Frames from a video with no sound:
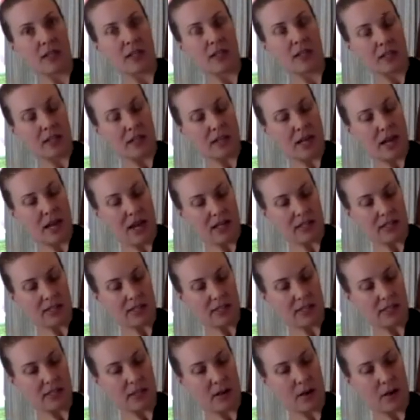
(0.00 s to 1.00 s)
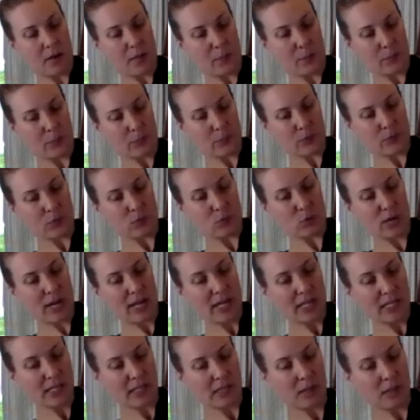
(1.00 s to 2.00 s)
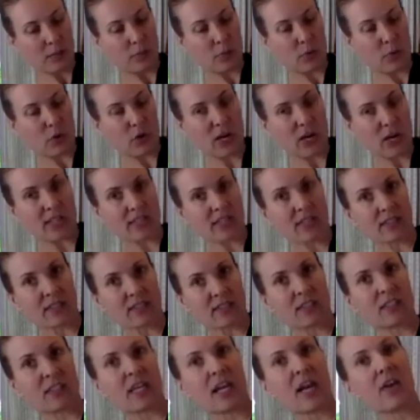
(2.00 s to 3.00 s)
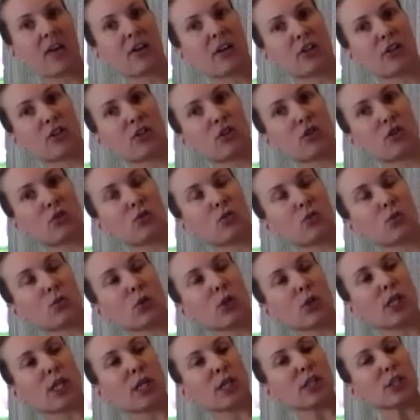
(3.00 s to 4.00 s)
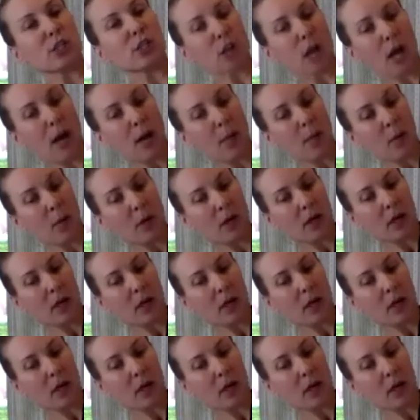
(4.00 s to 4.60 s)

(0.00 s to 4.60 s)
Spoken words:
And that right hip presses down as you reach up,